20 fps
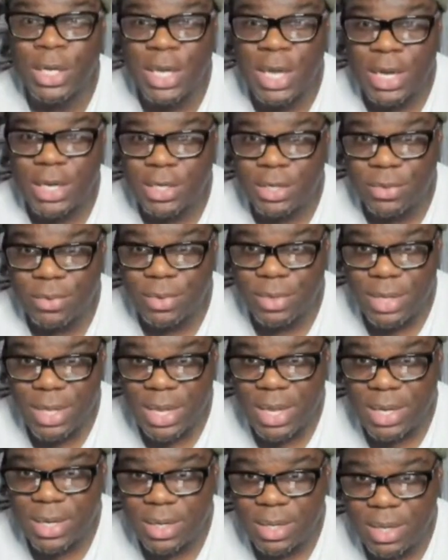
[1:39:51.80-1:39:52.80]
not doing
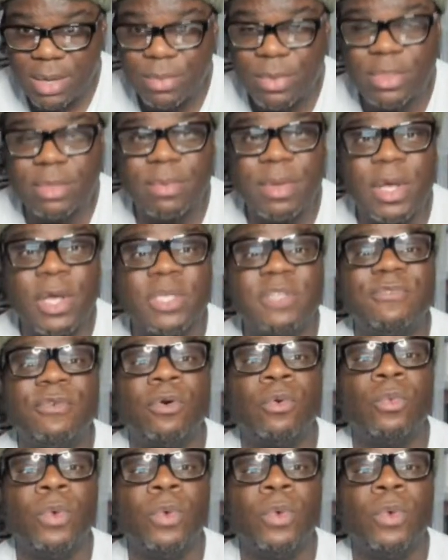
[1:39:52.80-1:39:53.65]
that. I want them hoes for